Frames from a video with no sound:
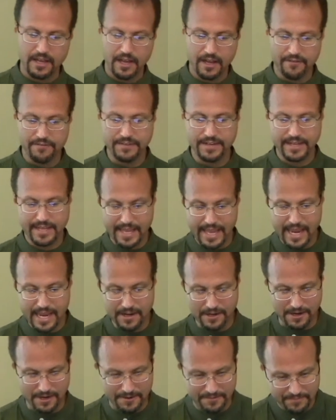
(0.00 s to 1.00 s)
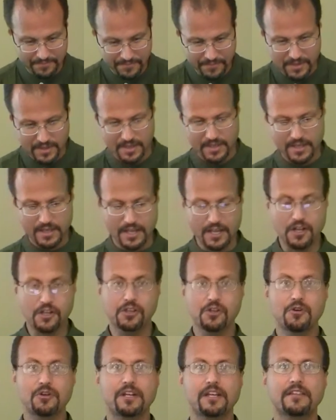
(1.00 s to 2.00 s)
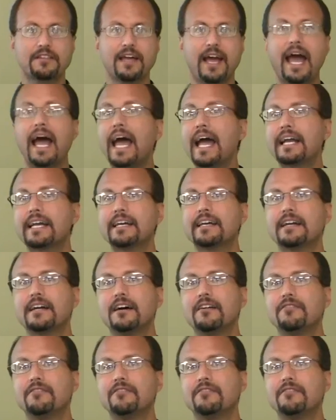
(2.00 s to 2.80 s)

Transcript: of Nicanor, including the hanging